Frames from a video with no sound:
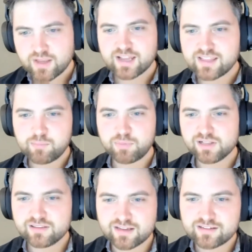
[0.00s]
And they
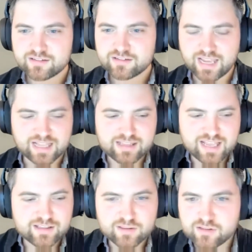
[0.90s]
built this,
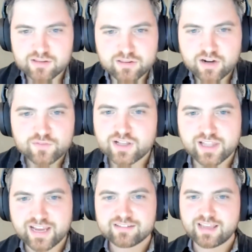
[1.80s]
and none of the
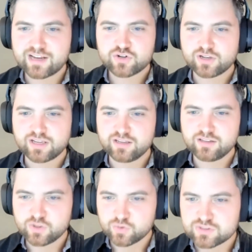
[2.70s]
clients actually
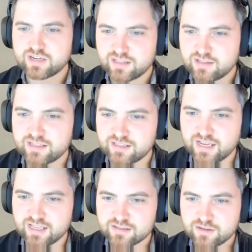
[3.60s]
used it in the end.